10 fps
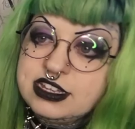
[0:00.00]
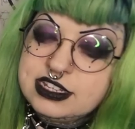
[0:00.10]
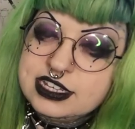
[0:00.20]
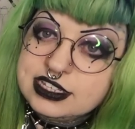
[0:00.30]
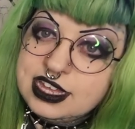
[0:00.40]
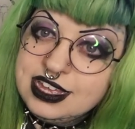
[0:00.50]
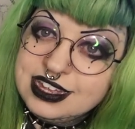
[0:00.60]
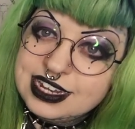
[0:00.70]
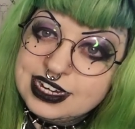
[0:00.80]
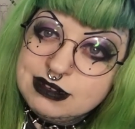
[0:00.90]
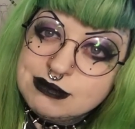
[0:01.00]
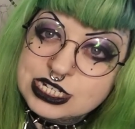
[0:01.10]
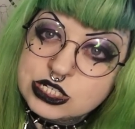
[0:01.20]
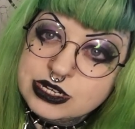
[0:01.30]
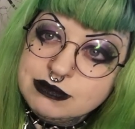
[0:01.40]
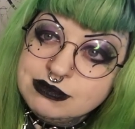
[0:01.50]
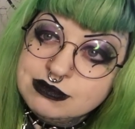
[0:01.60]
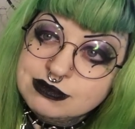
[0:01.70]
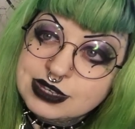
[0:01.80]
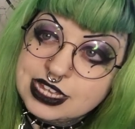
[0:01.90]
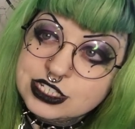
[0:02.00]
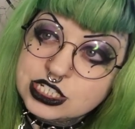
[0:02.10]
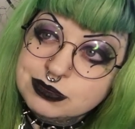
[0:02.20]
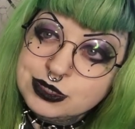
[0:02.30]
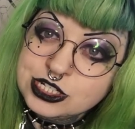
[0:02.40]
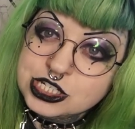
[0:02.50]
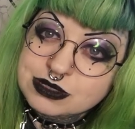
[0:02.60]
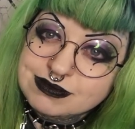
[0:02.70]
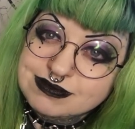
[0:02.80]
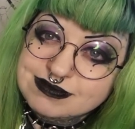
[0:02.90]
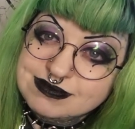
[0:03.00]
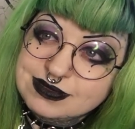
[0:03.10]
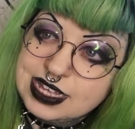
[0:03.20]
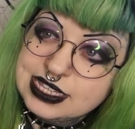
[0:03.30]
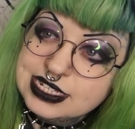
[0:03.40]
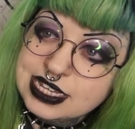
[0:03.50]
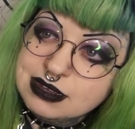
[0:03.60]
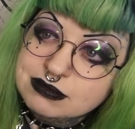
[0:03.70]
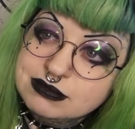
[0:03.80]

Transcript: like that, like a little mushroom, and you just push and that's it.